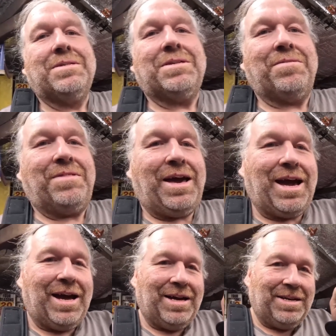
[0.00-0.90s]
So
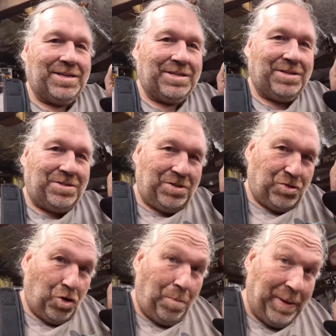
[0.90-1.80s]
that used to
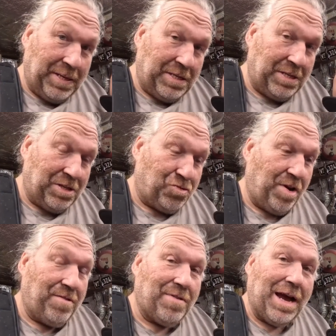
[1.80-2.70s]
drop into the
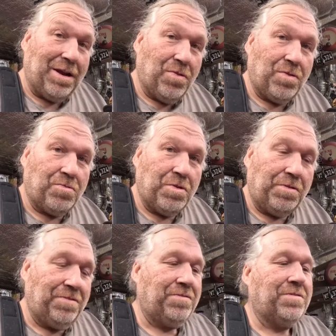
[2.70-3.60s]
drip rail on the
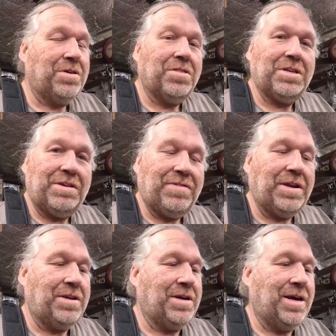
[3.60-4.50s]
roof on the
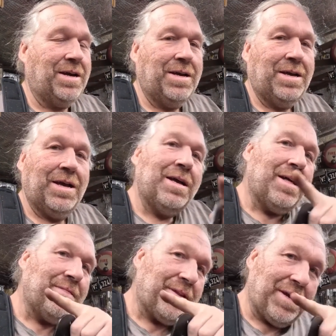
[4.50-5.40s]
Defender,
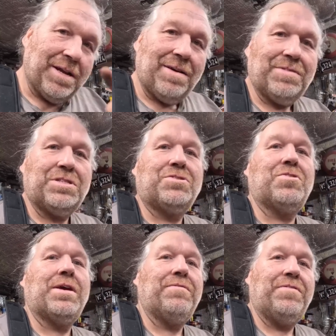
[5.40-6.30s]
and then it'd have a
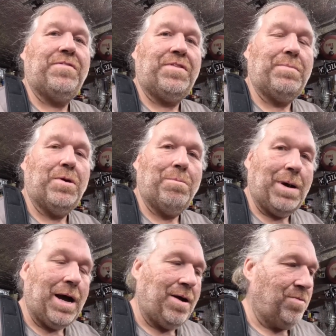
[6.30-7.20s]
straight 50mm
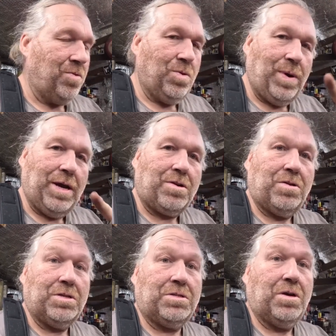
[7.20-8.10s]
bar all the way
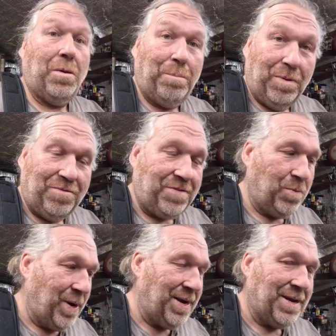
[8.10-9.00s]
across above the
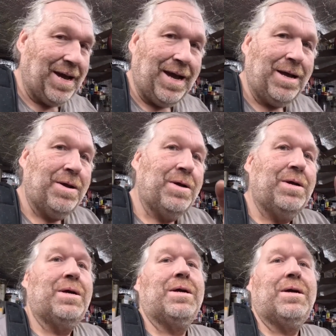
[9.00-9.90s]
window
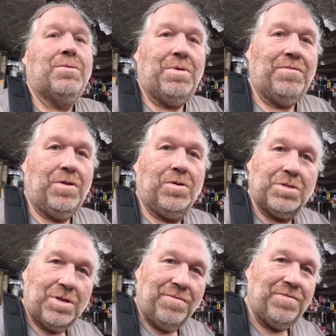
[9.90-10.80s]
with
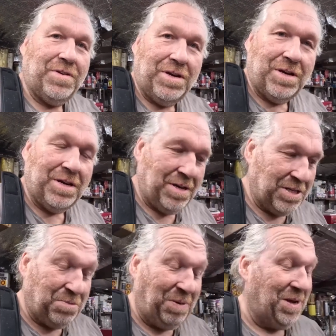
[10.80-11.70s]
lugs on for
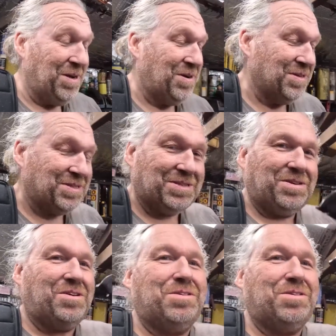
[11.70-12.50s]
spotlights.